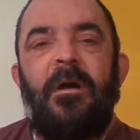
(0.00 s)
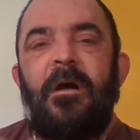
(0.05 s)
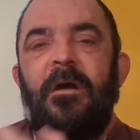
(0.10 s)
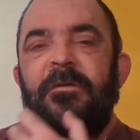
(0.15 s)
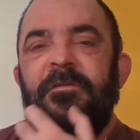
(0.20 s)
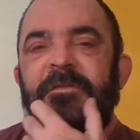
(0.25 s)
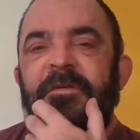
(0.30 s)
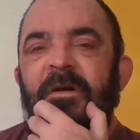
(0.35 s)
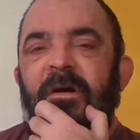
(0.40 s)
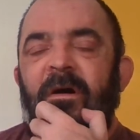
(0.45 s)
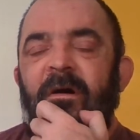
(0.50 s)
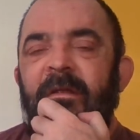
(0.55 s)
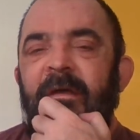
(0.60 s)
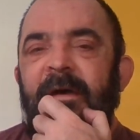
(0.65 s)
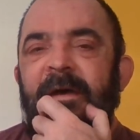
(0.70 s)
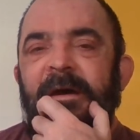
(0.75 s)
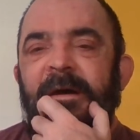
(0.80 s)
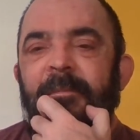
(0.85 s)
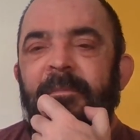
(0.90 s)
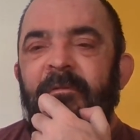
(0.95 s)
I just
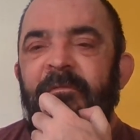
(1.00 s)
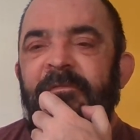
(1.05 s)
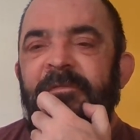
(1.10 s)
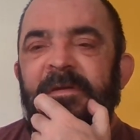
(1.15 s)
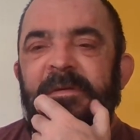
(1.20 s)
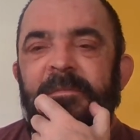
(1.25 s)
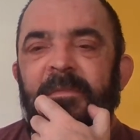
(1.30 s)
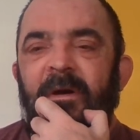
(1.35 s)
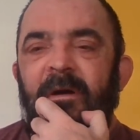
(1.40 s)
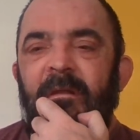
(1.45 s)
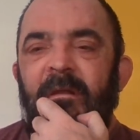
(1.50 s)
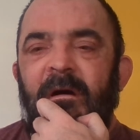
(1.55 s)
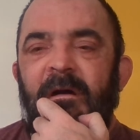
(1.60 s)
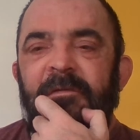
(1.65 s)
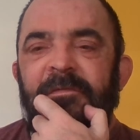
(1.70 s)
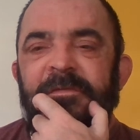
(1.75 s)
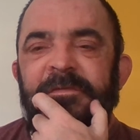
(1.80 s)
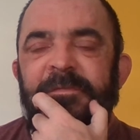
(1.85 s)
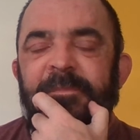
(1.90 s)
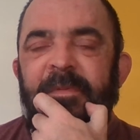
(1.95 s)
can't help but think my
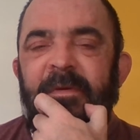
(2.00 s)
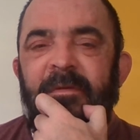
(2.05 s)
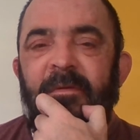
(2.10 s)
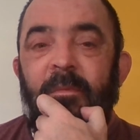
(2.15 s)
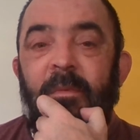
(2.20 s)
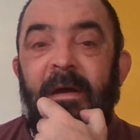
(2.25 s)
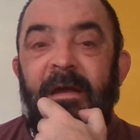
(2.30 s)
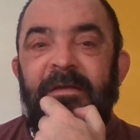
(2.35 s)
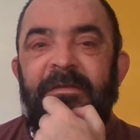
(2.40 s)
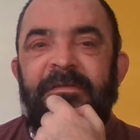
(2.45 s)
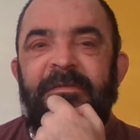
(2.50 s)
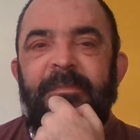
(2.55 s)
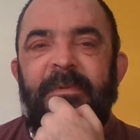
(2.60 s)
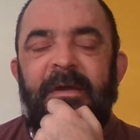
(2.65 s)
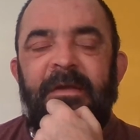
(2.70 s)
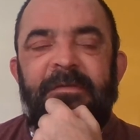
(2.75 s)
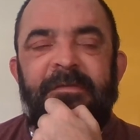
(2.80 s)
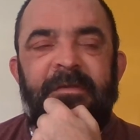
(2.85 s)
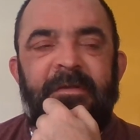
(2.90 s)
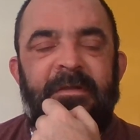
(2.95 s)
life has been a waste,
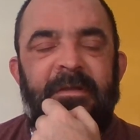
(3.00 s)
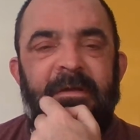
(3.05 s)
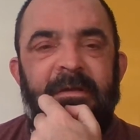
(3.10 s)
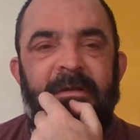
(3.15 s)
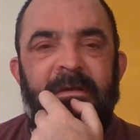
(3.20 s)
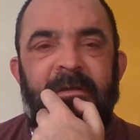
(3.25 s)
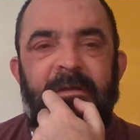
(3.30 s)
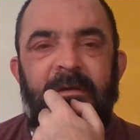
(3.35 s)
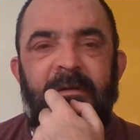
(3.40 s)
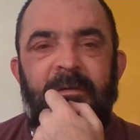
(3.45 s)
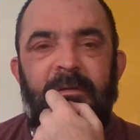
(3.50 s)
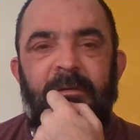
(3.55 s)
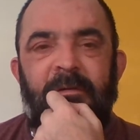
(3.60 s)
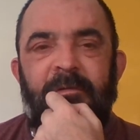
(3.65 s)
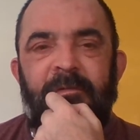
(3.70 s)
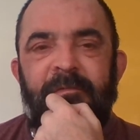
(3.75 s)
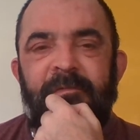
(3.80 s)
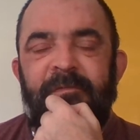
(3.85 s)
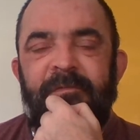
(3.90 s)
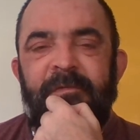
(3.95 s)
basically, you know,
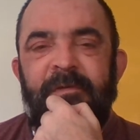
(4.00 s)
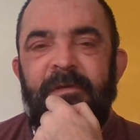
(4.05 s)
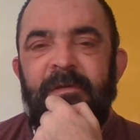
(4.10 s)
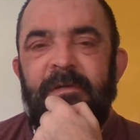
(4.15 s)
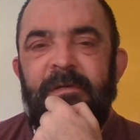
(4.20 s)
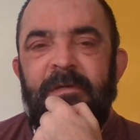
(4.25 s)
of